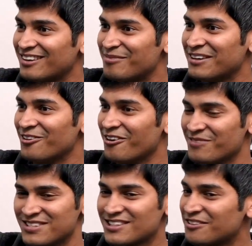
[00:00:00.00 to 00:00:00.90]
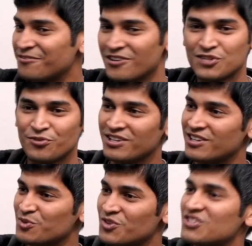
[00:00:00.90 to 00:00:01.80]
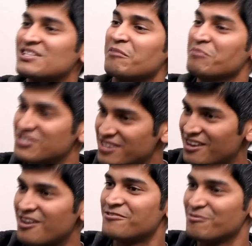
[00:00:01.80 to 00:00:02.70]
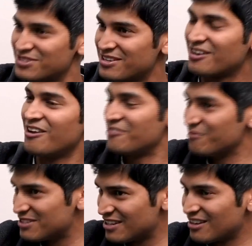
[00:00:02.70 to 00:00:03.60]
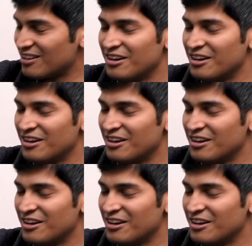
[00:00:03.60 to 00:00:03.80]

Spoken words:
Made a lot of mistakes. In the first 4 years was just like mistake after mistake after mistake.